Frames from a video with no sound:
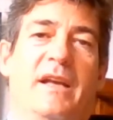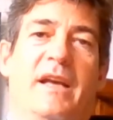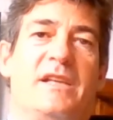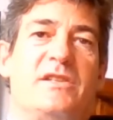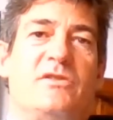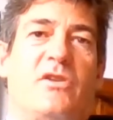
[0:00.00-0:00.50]

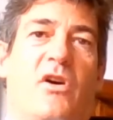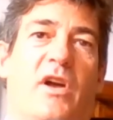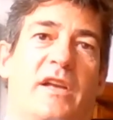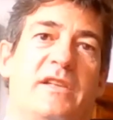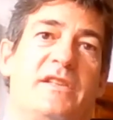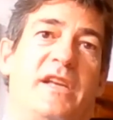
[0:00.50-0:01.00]
stock
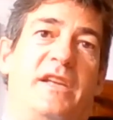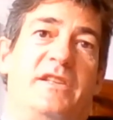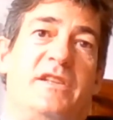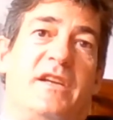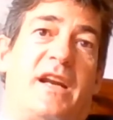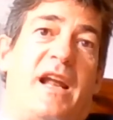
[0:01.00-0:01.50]

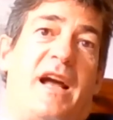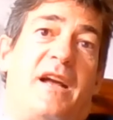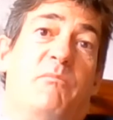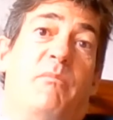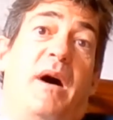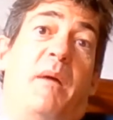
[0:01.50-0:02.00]
exchange crack,
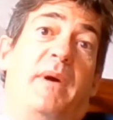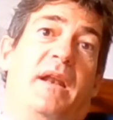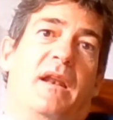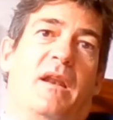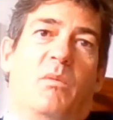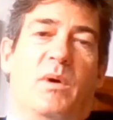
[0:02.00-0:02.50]

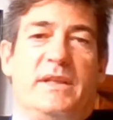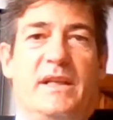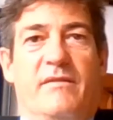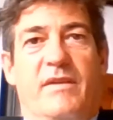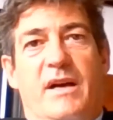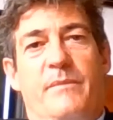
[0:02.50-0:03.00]
bubble, or
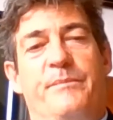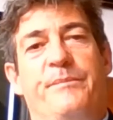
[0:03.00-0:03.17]
whatever.